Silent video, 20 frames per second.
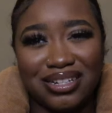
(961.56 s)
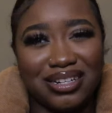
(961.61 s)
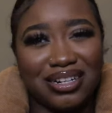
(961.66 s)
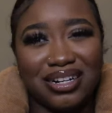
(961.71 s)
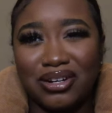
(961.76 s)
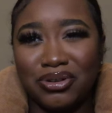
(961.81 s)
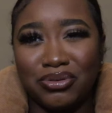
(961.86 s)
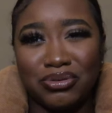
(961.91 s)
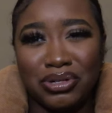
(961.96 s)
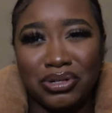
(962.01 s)
I
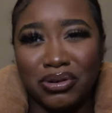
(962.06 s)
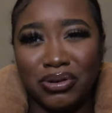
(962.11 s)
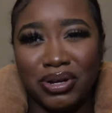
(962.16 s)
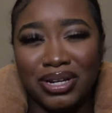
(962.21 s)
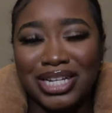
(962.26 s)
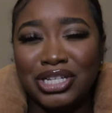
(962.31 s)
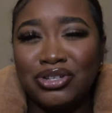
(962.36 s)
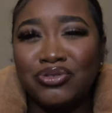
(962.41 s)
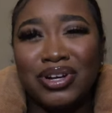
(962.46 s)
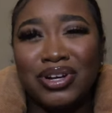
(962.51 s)
don't know.
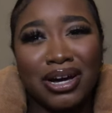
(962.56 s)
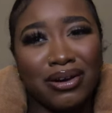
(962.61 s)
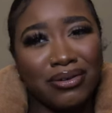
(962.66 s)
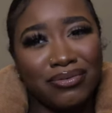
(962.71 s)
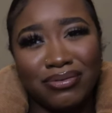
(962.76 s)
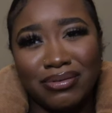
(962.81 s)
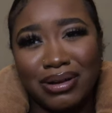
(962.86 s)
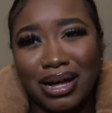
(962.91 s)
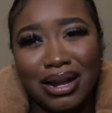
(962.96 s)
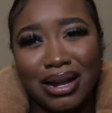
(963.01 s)
Unless you got,
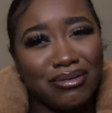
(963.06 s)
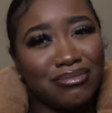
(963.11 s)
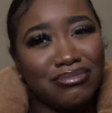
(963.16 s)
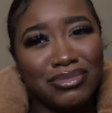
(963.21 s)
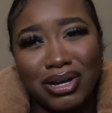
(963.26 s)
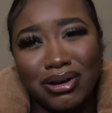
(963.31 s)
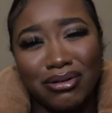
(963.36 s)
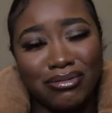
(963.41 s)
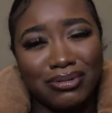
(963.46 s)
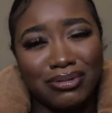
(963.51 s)
I don't
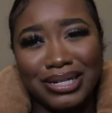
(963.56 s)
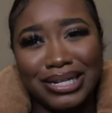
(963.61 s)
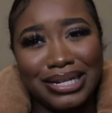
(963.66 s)
know.